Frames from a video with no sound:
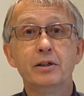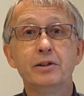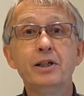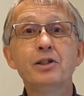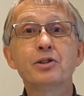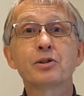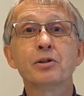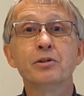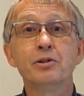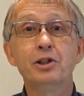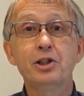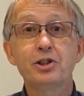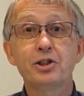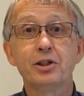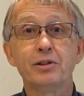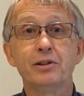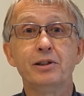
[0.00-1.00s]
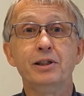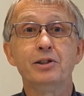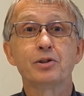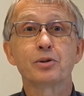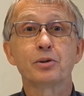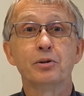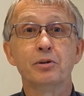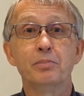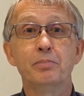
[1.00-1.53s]
This condition is
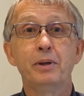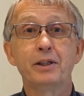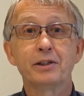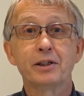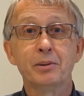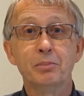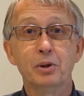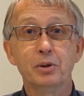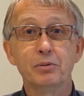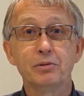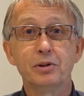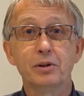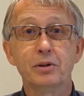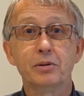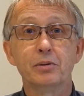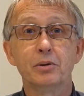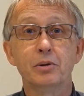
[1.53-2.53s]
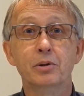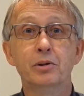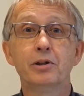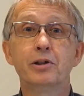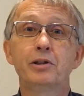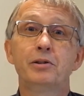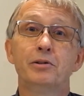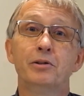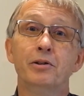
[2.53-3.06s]
called beta mode,
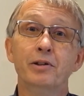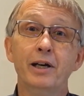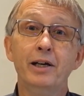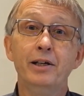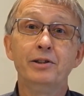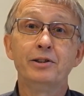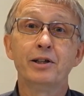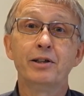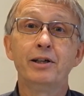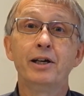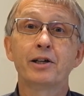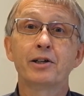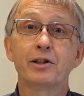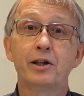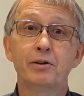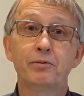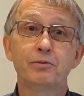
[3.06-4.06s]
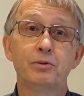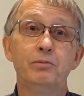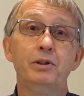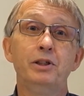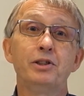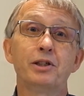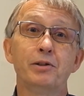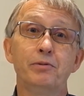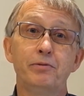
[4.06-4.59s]
or on ATR aircraft,
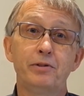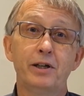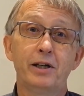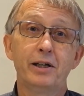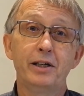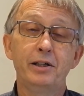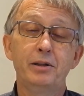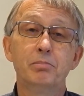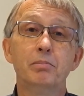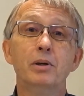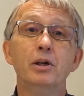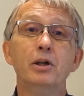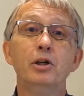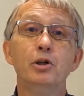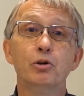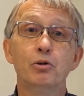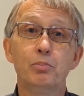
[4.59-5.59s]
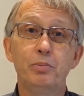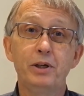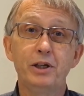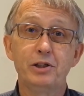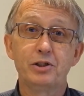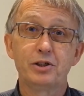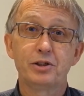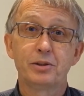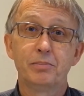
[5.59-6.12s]
which I fly, low
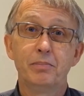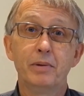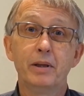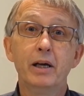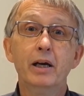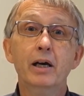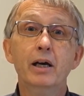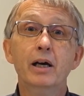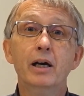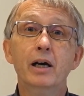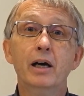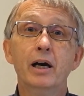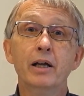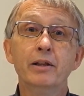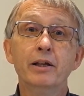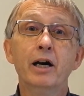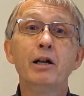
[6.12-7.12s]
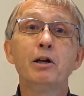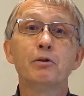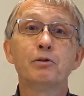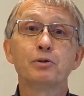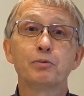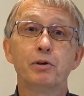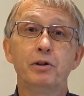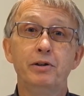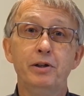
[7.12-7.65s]
pitch, and
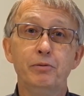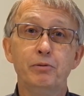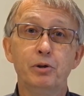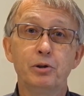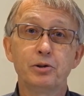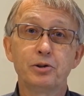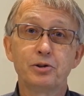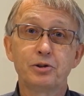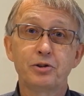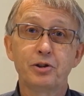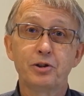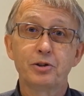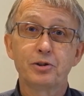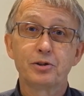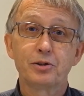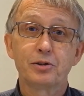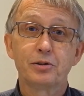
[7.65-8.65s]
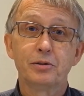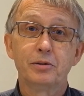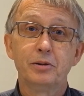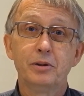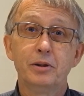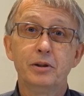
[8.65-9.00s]
allows for reverse thrust.